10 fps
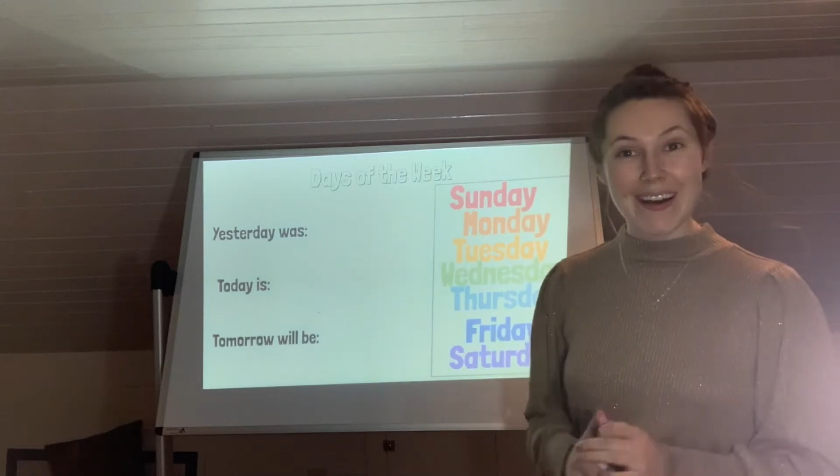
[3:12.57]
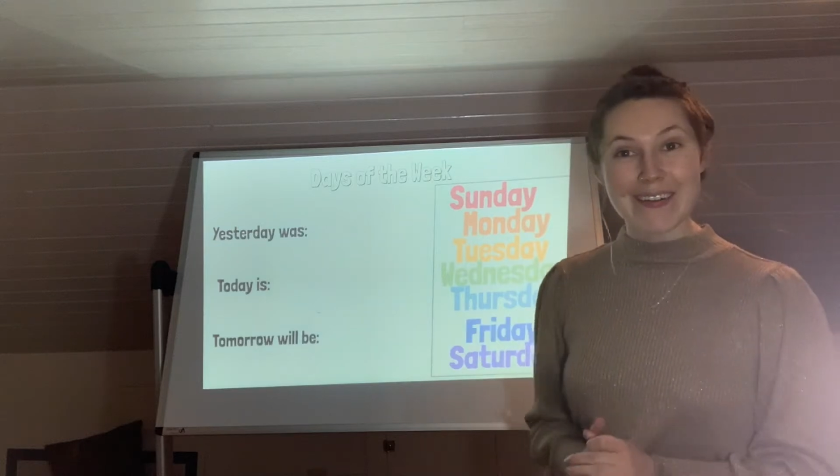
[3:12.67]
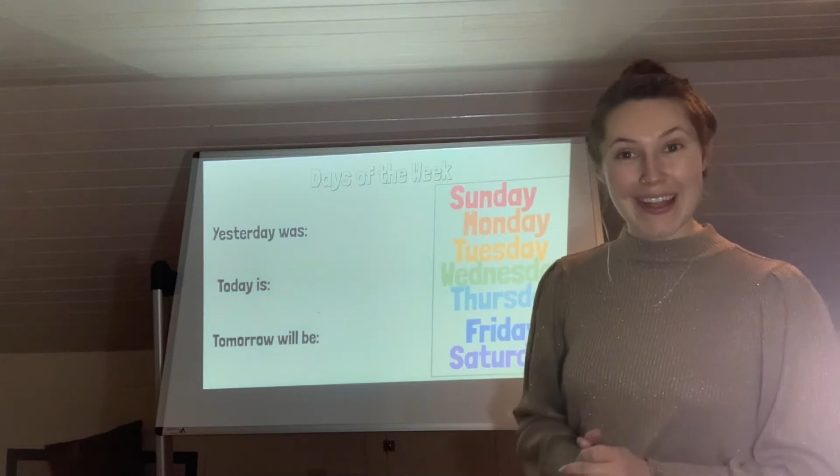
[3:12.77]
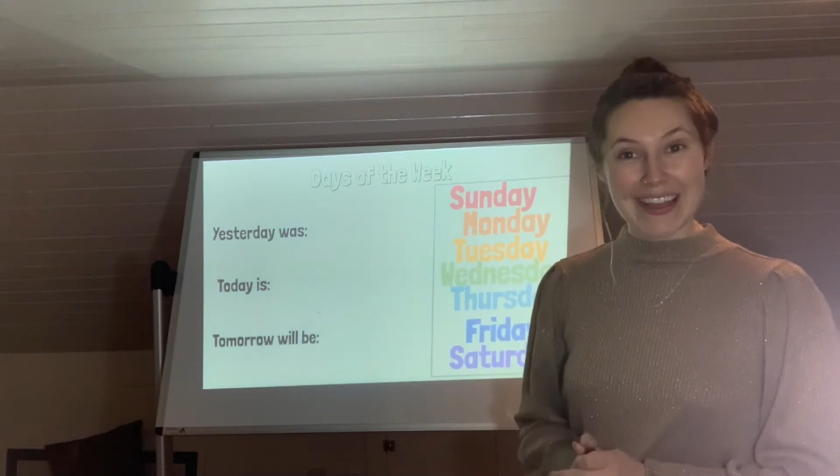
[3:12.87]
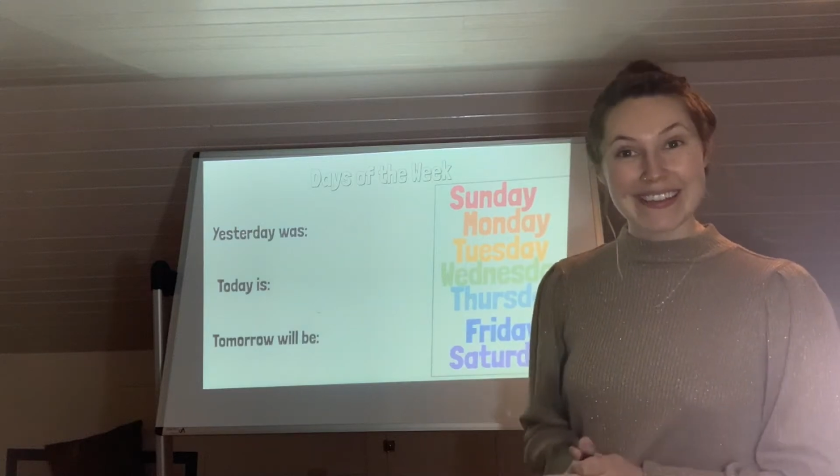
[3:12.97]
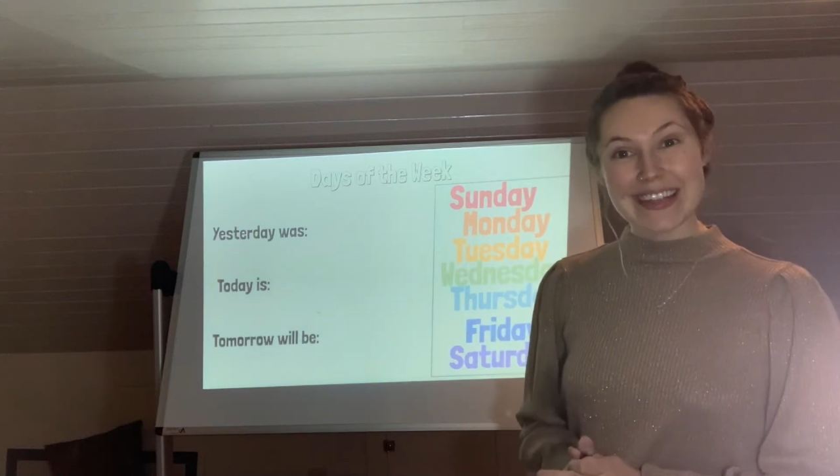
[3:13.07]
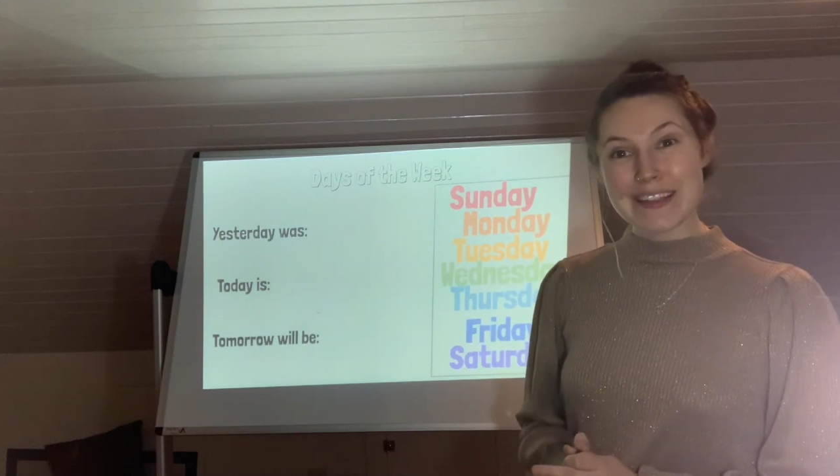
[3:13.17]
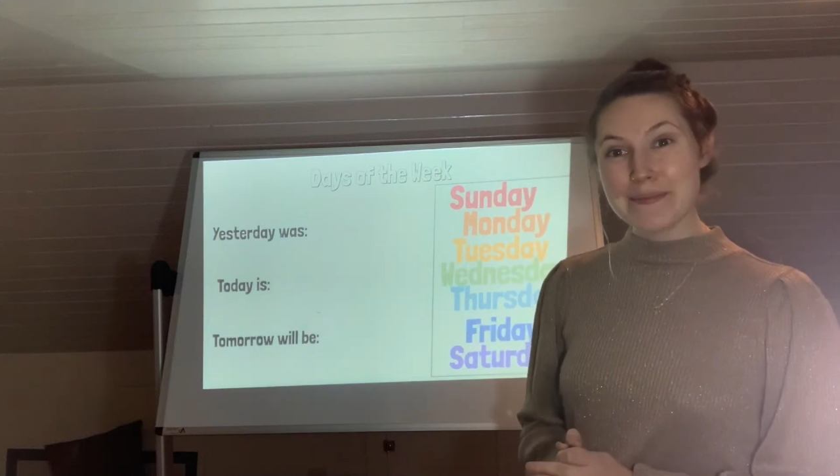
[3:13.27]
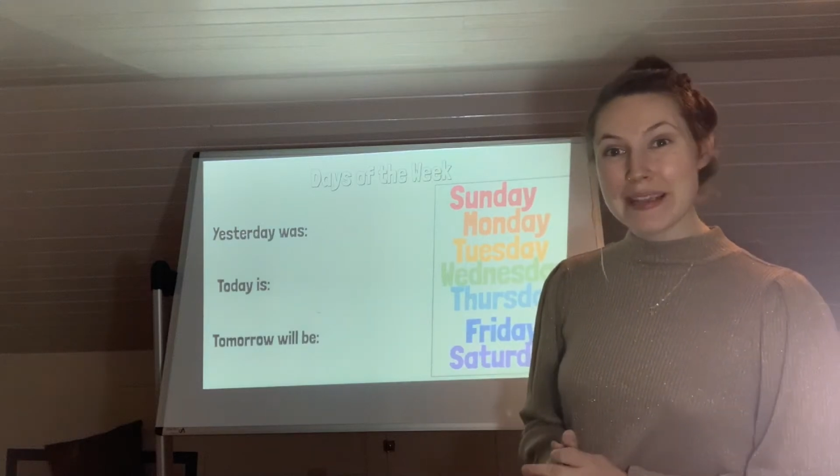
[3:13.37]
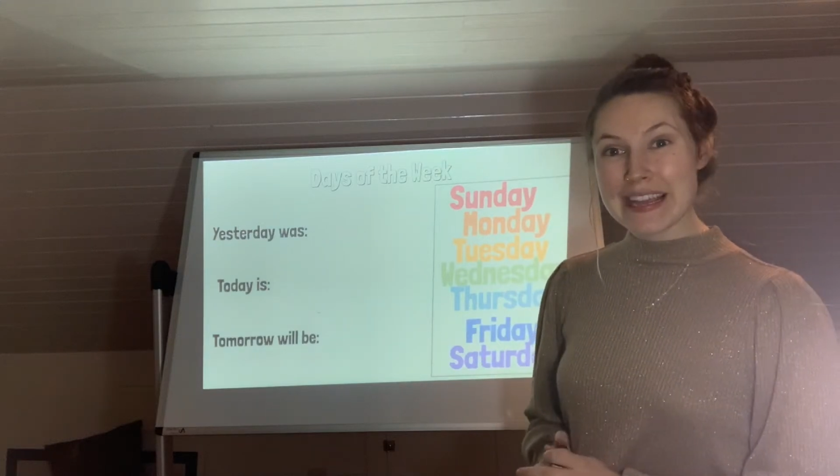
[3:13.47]
Okay,
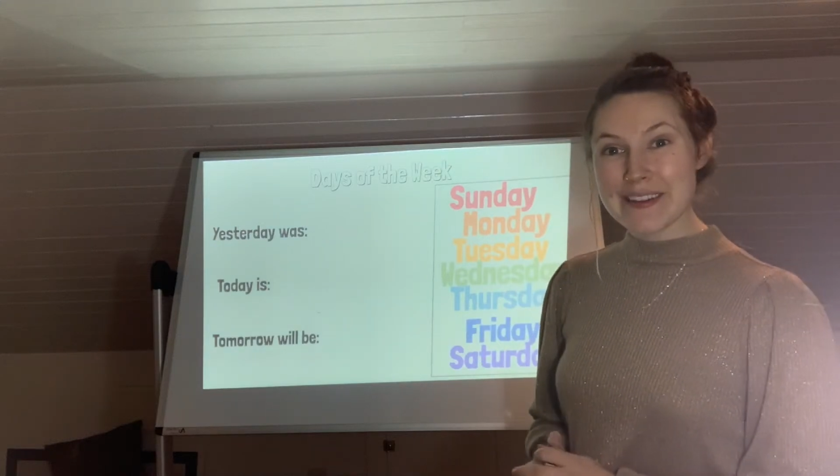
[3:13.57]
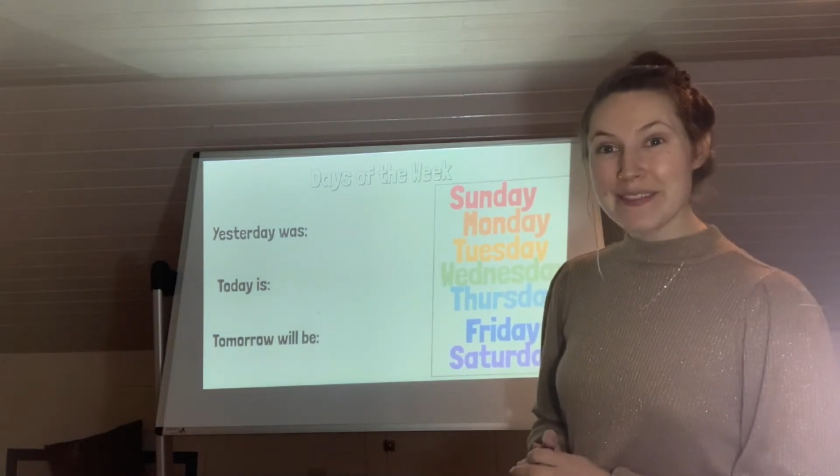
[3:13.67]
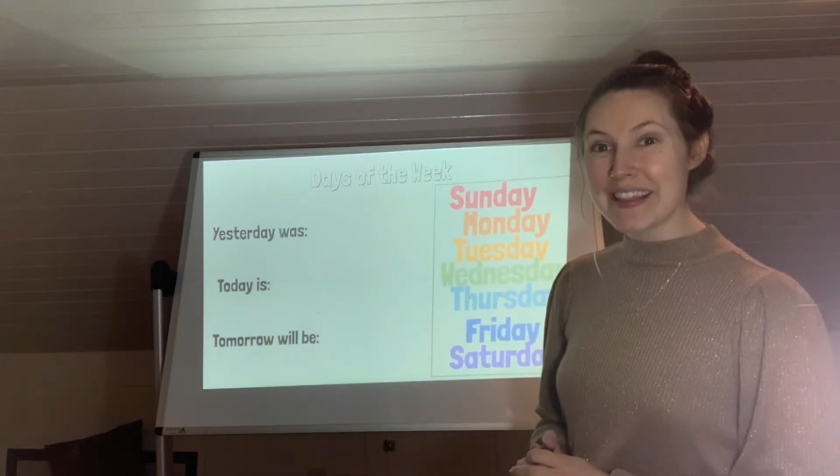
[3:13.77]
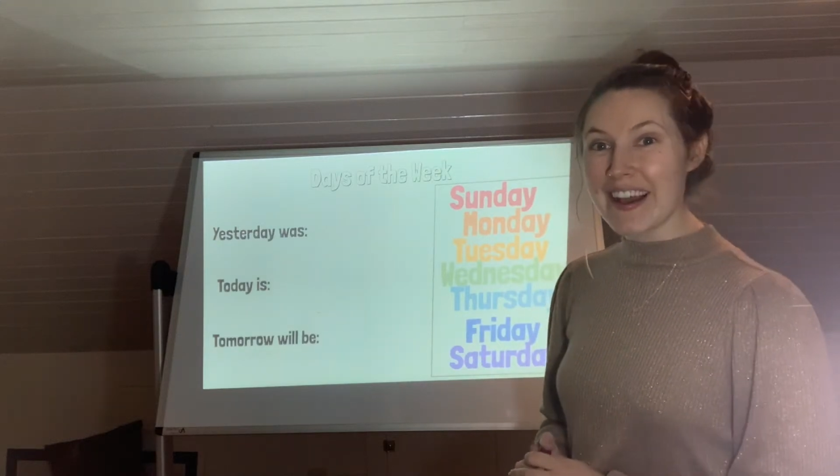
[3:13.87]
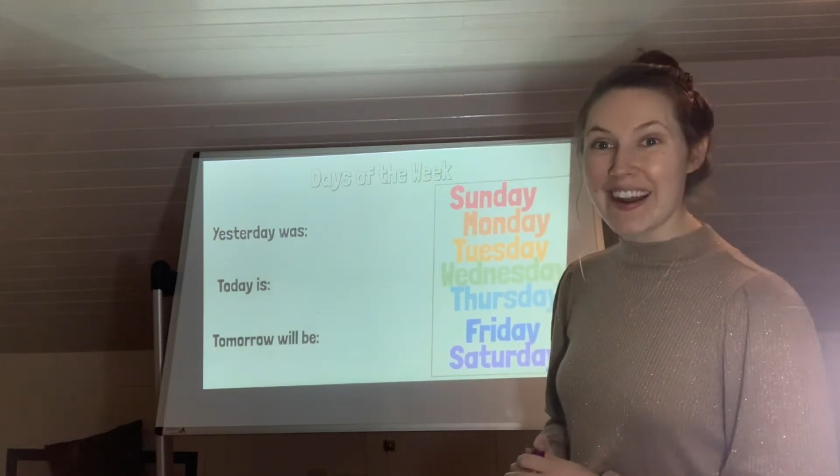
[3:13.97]
let's begin with